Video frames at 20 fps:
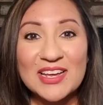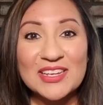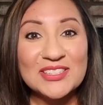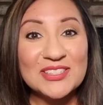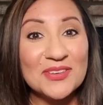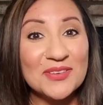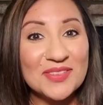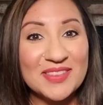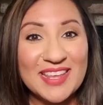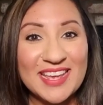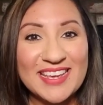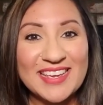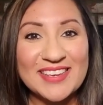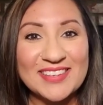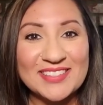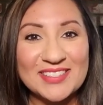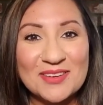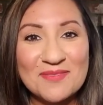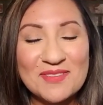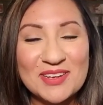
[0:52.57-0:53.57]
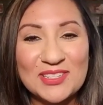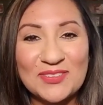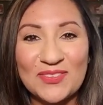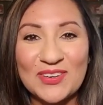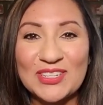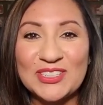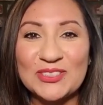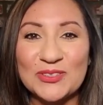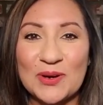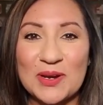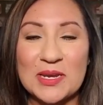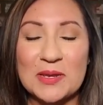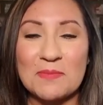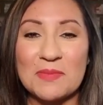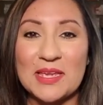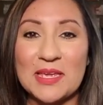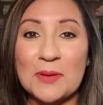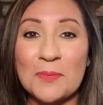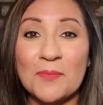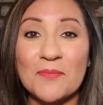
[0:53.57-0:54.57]
So thank you so much for joining
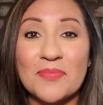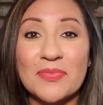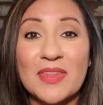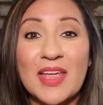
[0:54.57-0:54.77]
me.